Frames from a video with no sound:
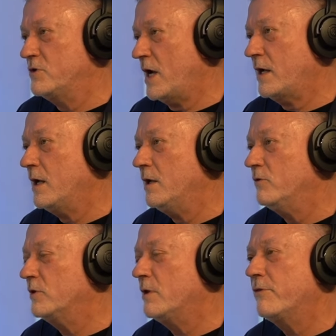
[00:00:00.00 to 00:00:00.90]

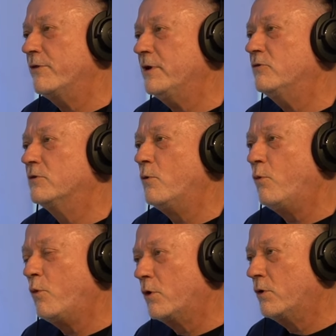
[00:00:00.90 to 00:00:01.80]
decades and thinks the
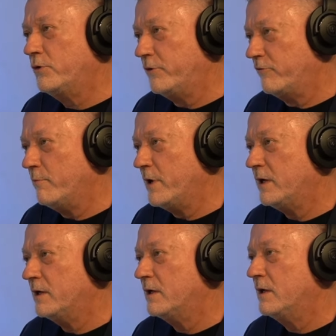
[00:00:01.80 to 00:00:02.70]
world of
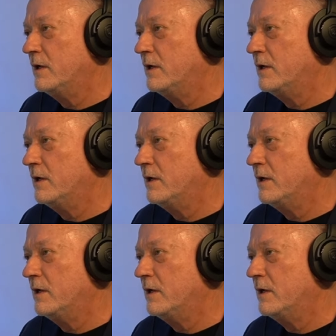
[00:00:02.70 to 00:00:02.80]
me.